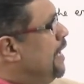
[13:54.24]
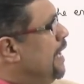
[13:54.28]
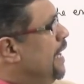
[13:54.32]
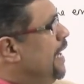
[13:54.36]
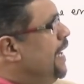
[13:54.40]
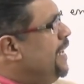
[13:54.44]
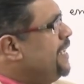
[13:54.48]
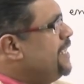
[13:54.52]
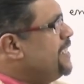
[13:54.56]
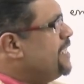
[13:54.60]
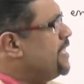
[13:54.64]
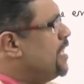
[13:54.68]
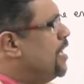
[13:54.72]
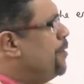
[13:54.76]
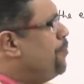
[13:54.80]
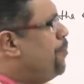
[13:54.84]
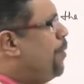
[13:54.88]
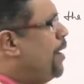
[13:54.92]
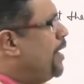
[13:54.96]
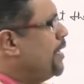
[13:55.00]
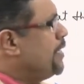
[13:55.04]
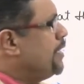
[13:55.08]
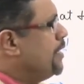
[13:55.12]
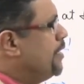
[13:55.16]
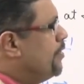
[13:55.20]
X, a
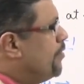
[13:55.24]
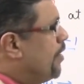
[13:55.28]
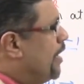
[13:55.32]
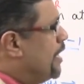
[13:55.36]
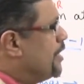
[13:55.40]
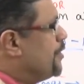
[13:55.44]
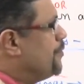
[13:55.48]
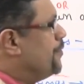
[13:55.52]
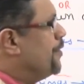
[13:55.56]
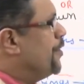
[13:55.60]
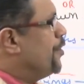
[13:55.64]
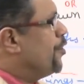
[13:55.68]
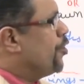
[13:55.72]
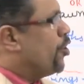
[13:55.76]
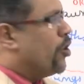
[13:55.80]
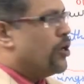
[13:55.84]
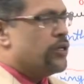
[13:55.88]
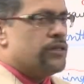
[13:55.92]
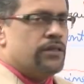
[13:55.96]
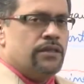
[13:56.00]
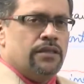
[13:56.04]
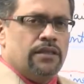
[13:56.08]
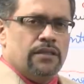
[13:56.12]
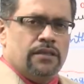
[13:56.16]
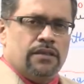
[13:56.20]
partner, has
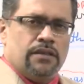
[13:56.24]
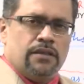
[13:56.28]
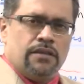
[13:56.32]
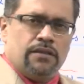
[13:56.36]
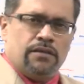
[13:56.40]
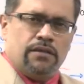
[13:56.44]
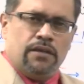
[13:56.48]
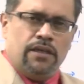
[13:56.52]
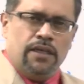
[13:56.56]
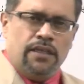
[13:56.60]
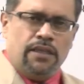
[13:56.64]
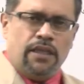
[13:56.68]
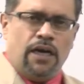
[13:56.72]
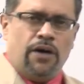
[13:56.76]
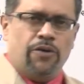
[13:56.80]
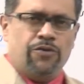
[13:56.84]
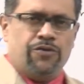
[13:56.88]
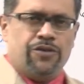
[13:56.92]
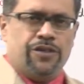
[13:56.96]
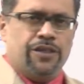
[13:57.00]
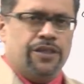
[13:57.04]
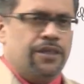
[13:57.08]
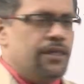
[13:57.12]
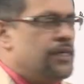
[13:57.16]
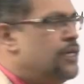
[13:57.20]
withdrawn
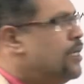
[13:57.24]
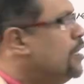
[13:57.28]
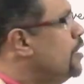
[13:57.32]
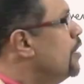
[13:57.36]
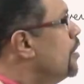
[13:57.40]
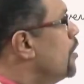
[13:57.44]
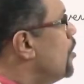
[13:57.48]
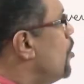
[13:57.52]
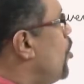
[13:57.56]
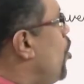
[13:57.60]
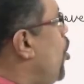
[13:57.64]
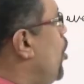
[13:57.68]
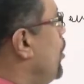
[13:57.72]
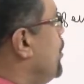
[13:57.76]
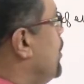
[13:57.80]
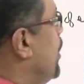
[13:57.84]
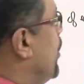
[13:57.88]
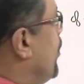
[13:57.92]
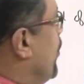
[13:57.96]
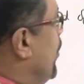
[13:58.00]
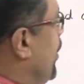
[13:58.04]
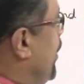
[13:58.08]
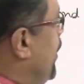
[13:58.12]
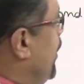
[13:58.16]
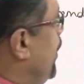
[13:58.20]
3,000
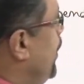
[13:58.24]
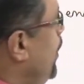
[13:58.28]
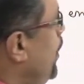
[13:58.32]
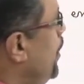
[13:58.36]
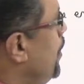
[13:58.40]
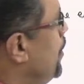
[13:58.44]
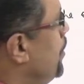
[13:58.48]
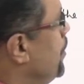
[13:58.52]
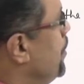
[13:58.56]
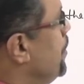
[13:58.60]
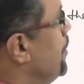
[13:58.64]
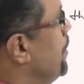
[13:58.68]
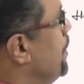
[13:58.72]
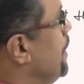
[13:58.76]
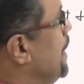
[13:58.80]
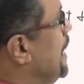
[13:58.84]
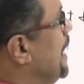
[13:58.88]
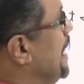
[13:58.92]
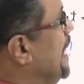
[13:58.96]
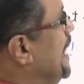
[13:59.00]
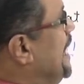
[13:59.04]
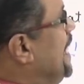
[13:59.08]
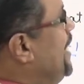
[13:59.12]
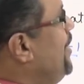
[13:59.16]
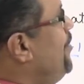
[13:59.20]
quarterly.
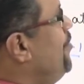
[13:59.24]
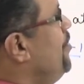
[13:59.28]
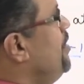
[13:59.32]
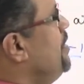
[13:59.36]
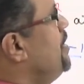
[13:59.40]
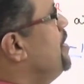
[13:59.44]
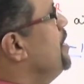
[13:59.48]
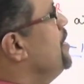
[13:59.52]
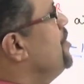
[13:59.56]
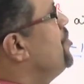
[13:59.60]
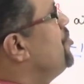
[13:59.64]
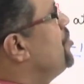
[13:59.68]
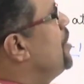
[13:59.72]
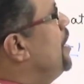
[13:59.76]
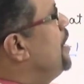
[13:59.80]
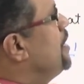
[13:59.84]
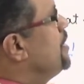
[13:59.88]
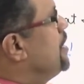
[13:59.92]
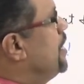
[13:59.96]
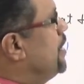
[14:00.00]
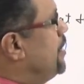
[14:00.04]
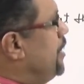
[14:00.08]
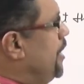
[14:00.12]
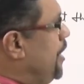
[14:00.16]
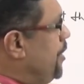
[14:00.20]
Interest is charged
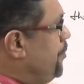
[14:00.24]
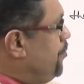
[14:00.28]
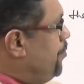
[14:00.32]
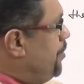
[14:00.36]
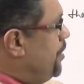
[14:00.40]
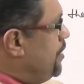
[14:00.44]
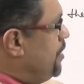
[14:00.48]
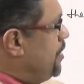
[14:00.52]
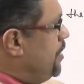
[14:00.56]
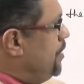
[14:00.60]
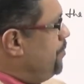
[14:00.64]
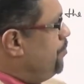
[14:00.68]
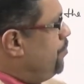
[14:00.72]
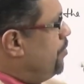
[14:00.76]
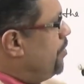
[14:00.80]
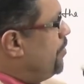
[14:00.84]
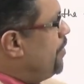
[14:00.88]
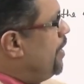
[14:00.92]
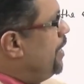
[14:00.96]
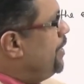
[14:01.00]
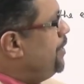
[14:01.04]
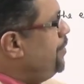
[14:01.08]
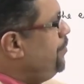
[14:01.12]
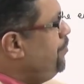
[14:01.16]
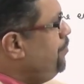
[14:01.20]
at 8% per
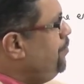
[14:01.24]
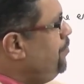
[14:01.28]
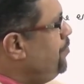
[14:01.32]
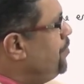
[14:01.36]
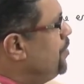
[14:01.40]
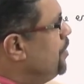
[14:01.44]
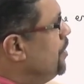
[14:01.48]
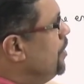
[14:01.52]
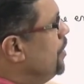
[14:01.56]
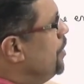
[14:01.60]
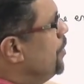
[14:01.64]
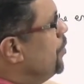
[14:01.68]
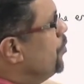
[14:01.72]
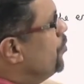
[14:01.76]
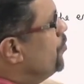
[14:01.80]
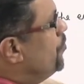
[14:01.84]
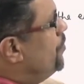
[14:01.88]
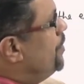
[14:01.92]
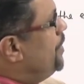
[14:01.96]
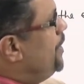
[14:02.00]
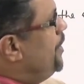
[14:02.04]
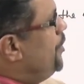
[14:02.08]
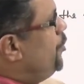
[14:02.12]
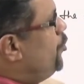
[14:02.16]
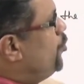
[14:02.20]
annum. We
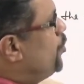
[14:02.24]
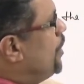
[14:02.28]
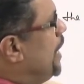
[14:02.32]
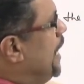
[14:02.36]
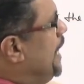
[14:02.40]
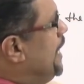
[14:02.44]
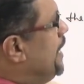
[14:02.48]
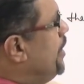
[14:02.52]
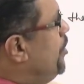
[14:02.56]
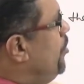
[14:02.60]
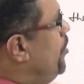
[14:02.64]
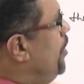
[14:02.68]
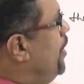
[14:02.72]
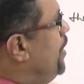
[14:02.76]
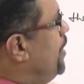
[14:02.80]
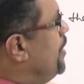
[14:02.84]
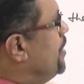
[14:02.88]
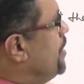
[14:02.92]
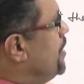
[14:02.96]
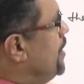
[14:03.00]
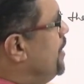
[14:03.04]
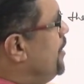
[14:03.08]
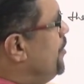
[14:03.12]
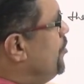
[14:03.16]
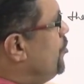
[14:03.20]
need to calculate
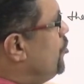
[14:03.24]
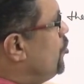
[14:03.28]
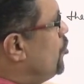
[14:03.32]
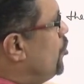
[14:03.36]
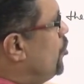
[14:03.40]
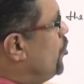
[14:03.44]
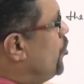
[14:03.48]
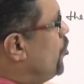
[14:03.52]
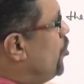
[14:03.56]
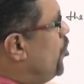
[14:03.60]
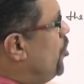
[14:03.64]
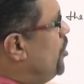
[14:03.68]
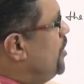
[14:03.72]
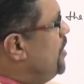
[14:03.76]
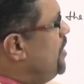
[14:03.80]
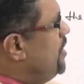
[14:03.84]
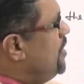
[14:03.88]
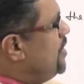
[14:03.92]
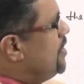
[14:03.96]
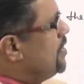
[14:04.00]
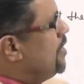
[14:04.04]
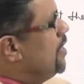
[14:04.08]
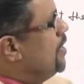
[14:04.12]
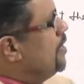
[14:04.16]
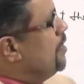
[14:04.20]
his interest on
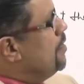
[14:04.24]
drawings